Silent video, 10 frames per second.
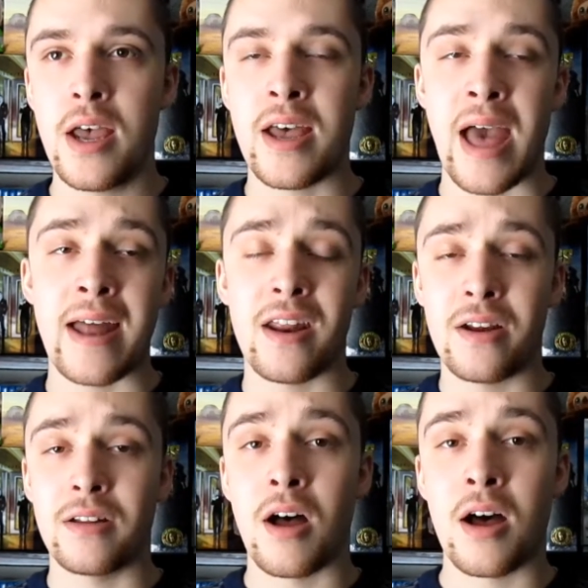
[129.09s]
it added
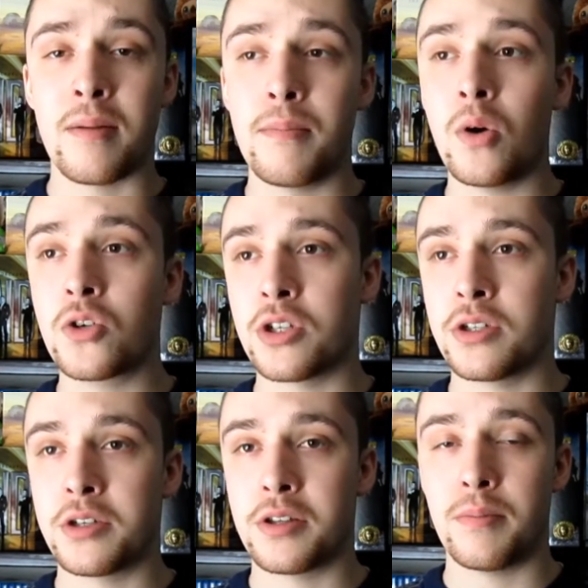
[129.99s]
a lot of emotion
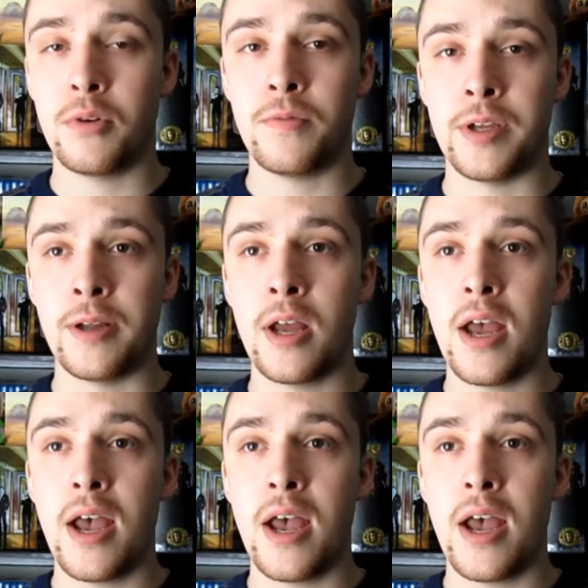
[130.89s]
to the movie.